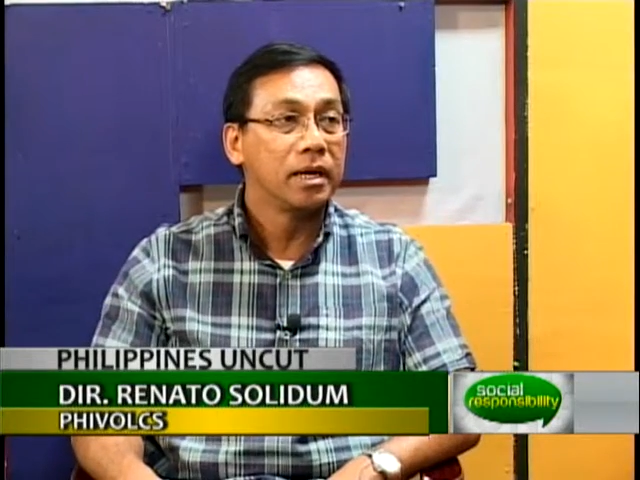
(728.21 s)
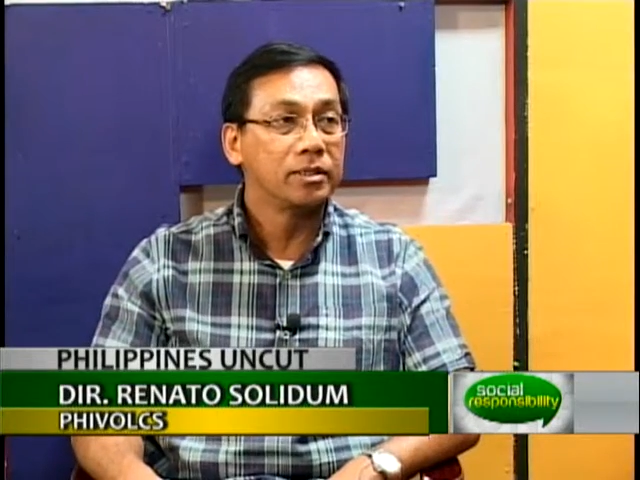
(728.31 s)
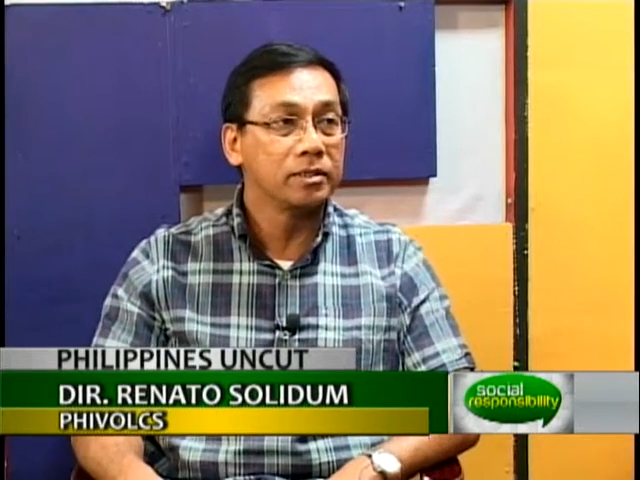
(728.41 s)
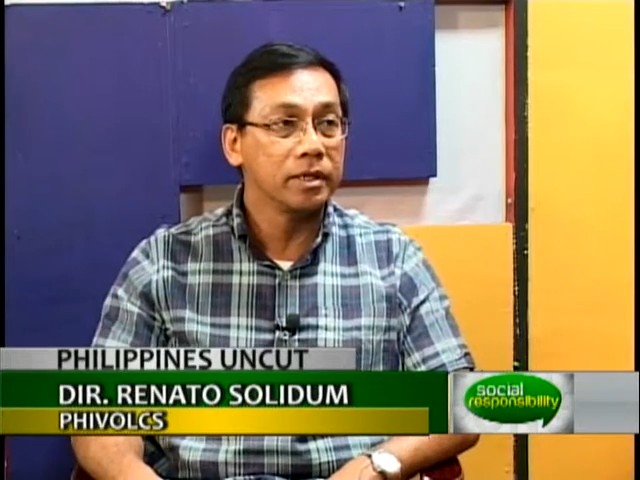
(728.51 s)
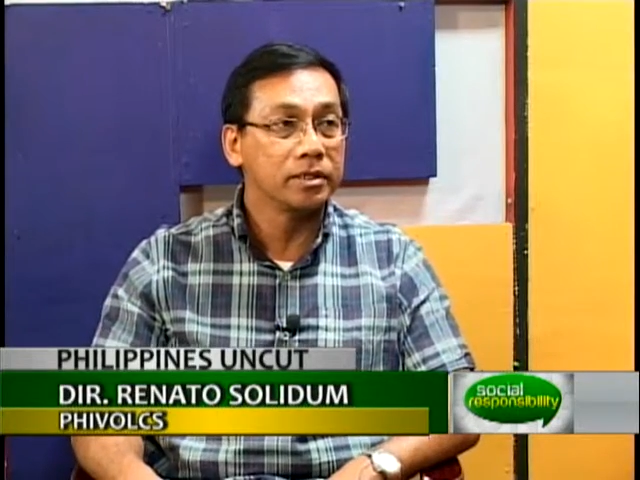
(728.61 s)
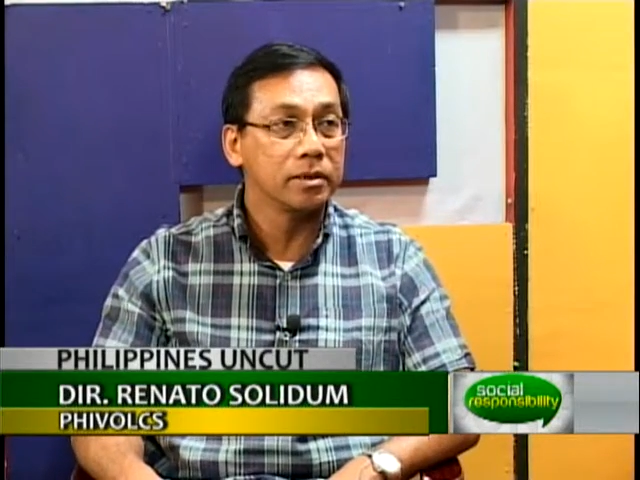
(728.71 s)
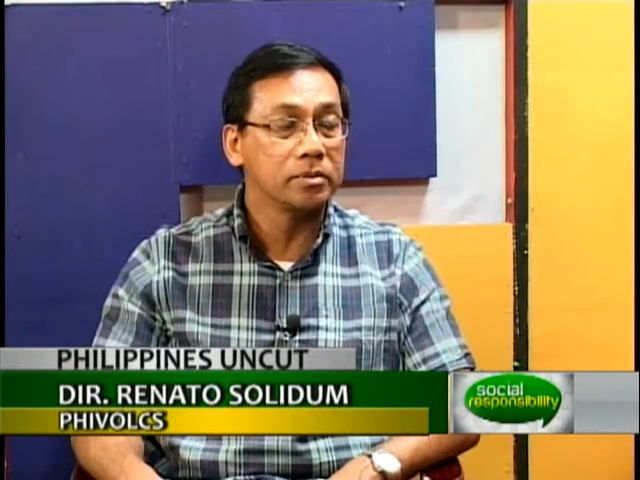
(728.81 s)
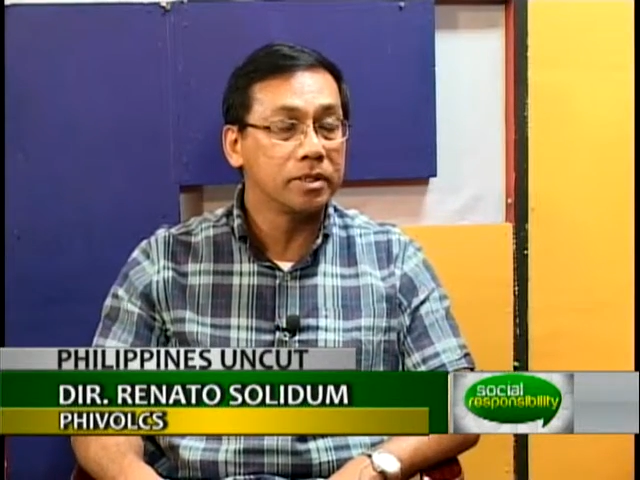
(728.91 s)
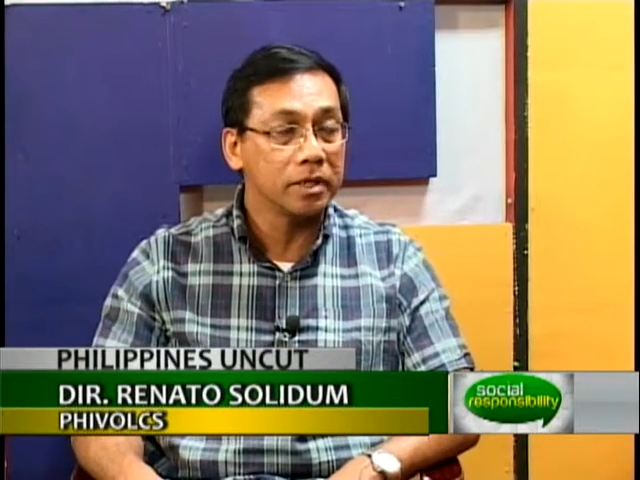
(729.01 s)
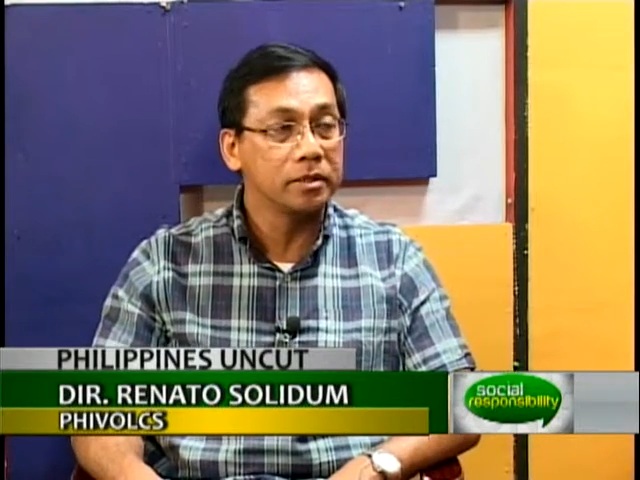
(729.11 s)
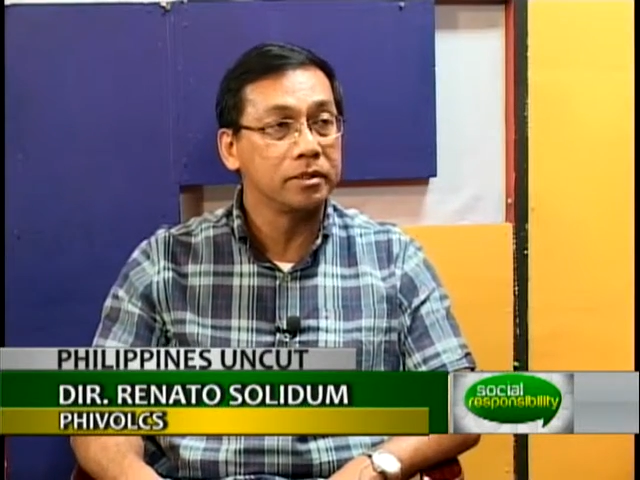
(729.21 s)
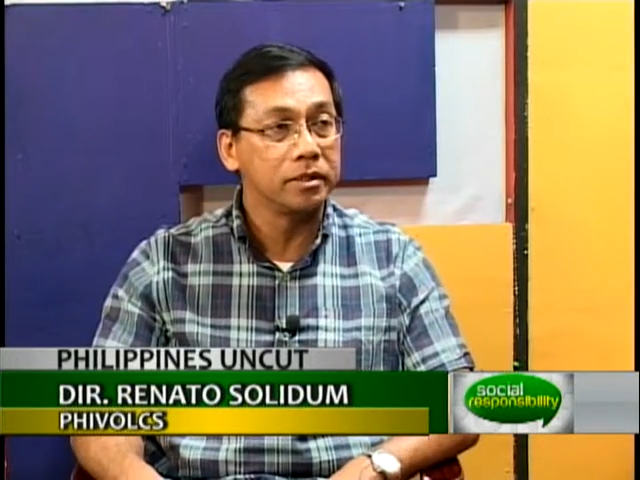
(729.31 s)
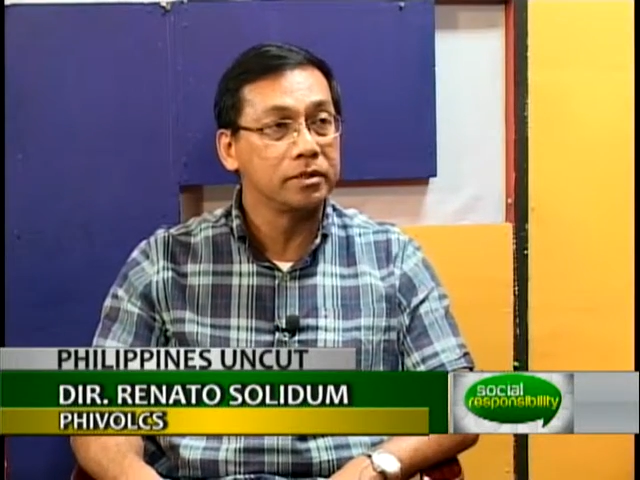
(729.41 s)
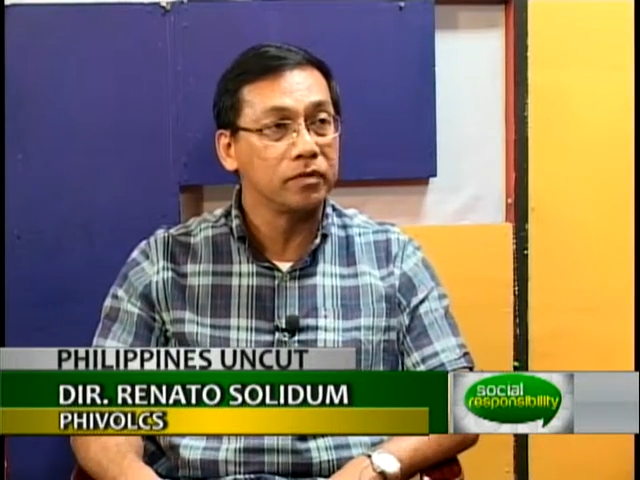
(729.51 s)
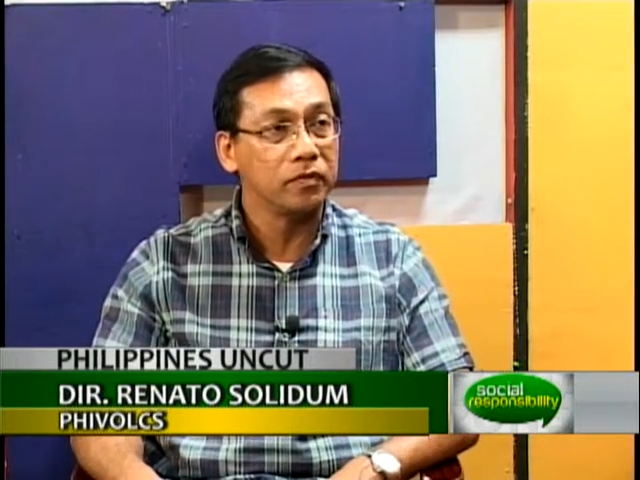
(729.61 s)
Association of Structural
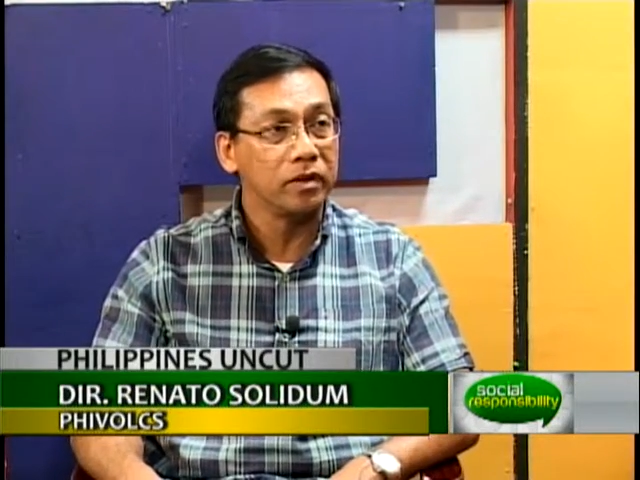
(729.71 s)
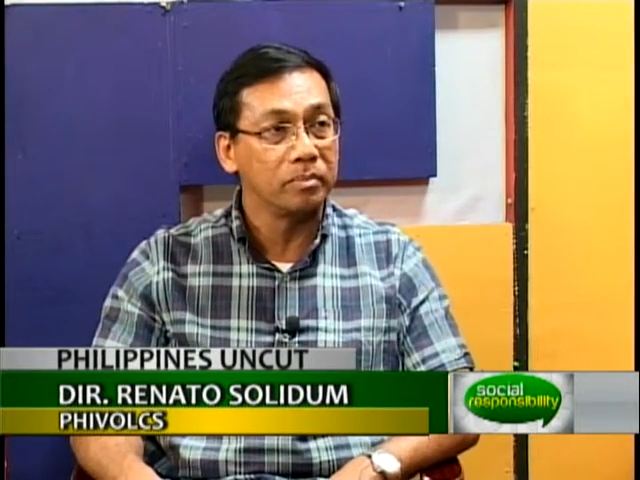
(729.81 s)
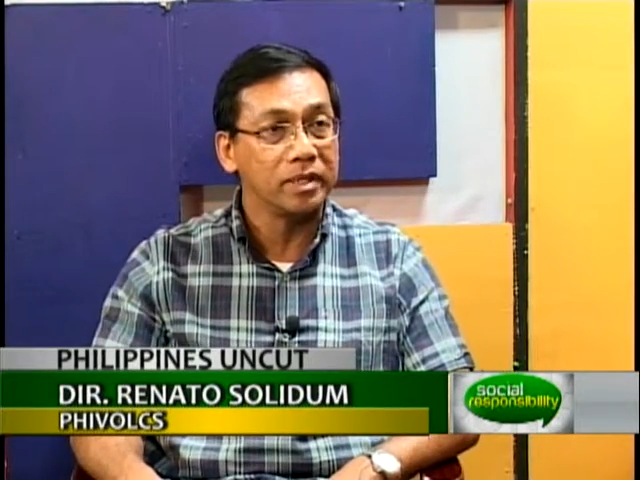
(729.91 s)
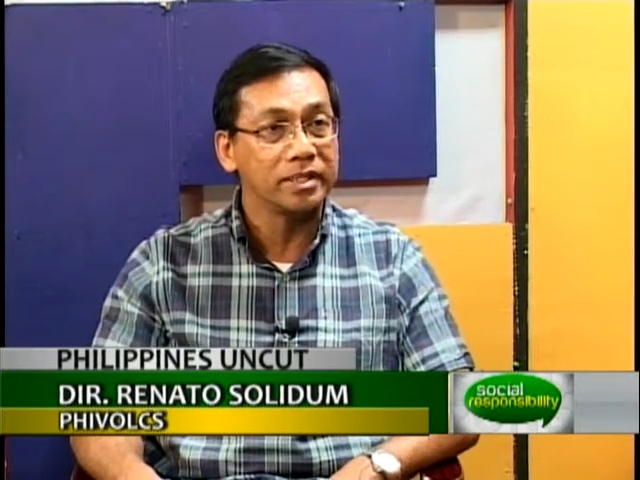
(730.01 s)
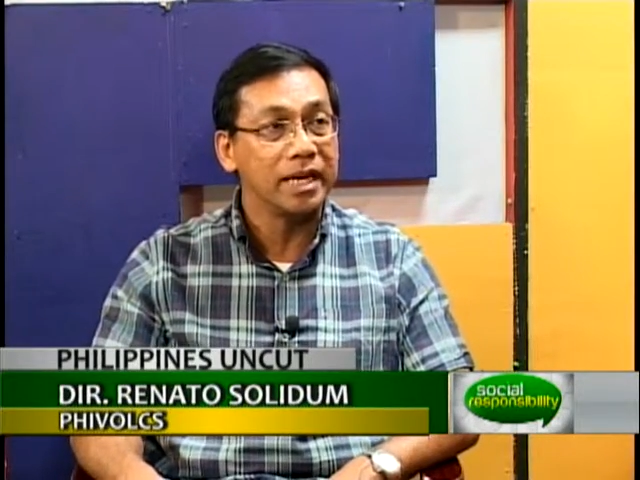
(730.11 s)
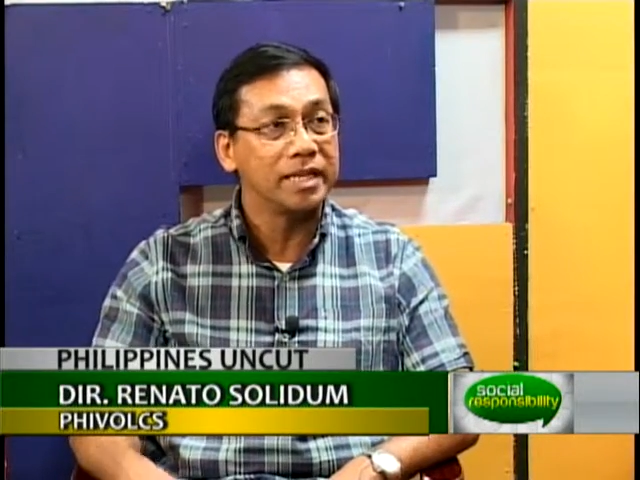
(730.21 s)
Engineers of the Philippines,